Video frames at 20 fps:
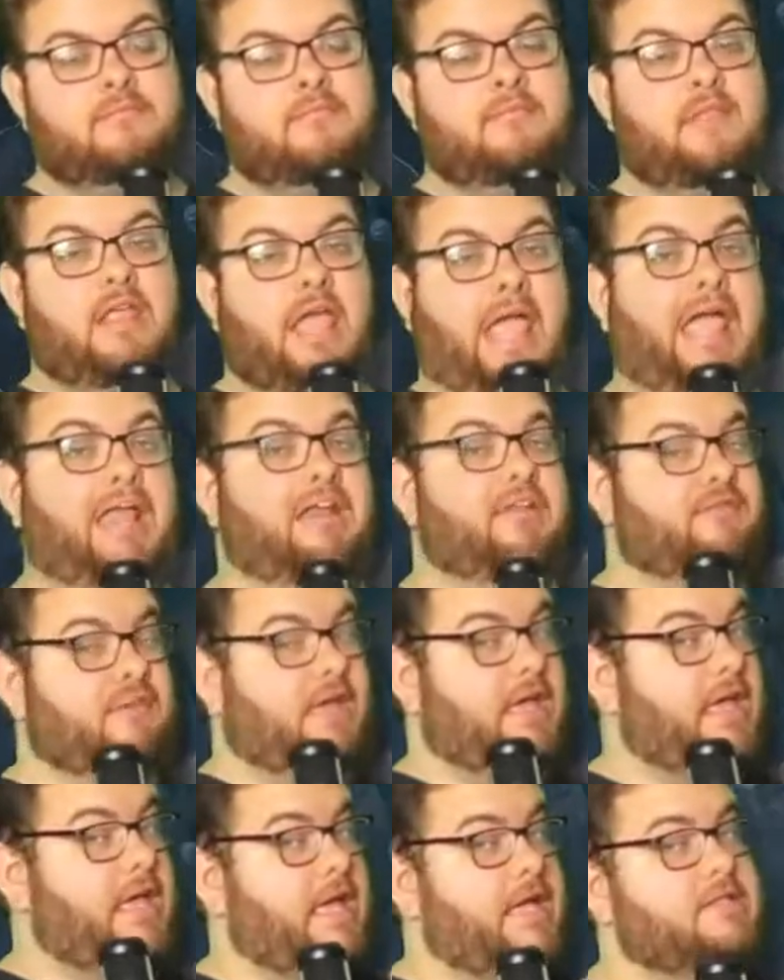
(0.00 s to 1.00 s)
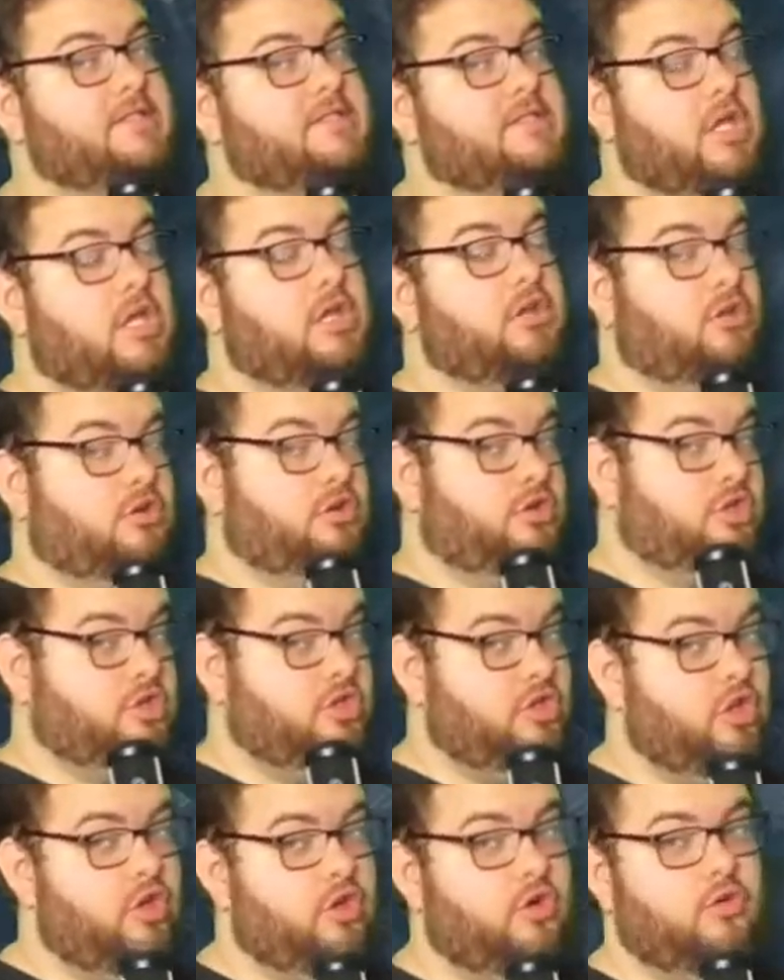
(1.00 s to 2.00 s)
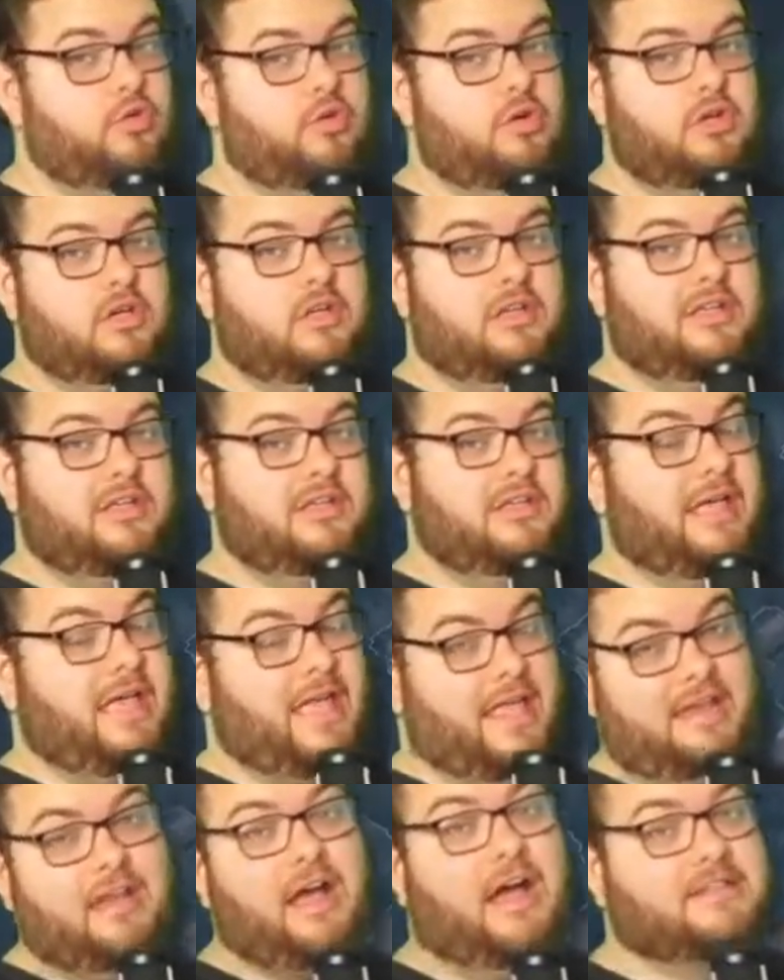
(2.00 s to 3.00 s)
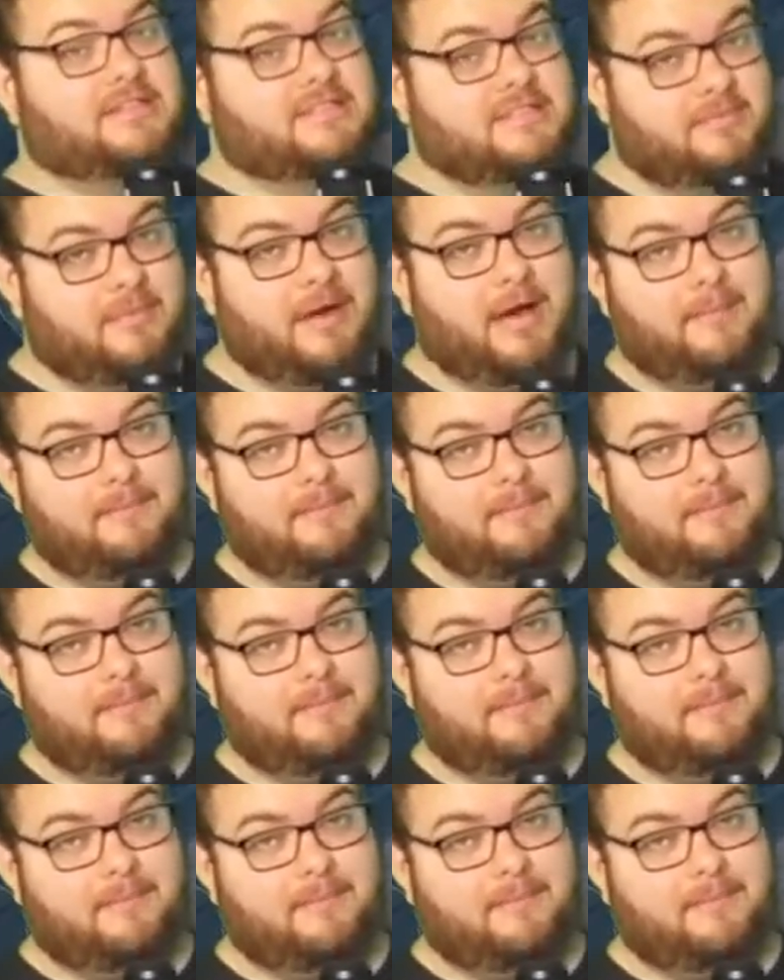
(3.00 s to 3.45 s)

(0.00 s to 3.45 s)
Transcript: And if it hits your Q, it knocks them up.